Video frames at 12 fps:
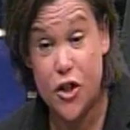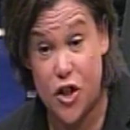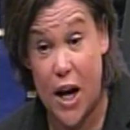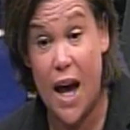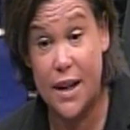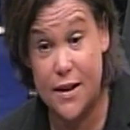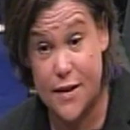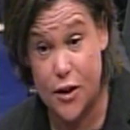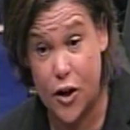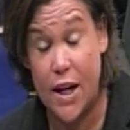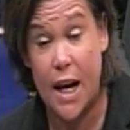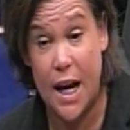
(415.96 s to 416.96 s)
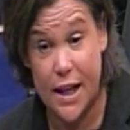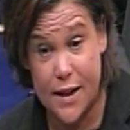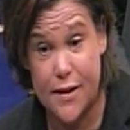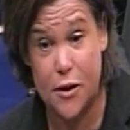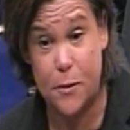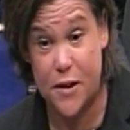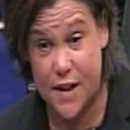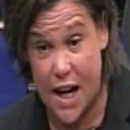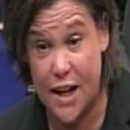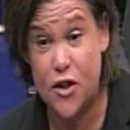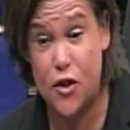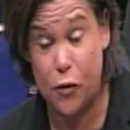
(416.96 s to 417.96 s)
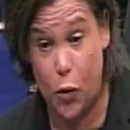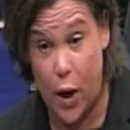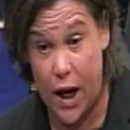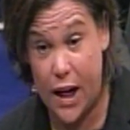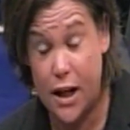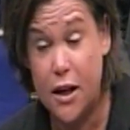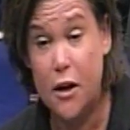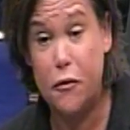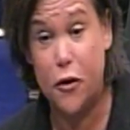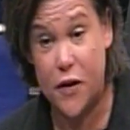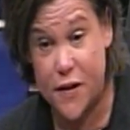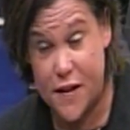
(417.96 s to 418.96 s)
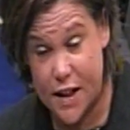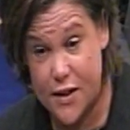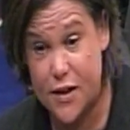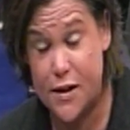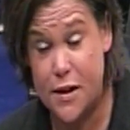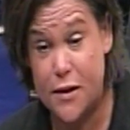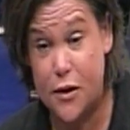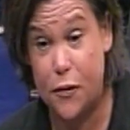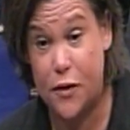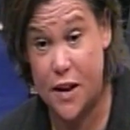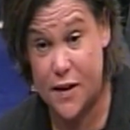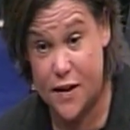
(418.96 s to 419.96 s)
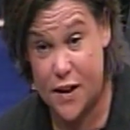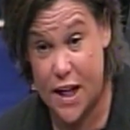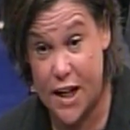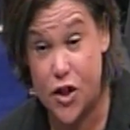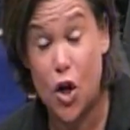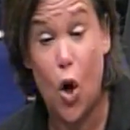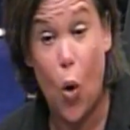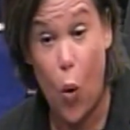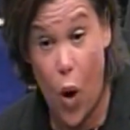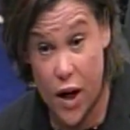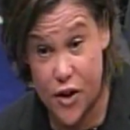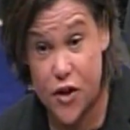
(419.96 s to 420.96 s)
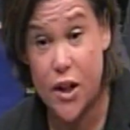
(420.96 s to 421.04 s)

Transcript: to answer in any substantive way for the citizens of this state what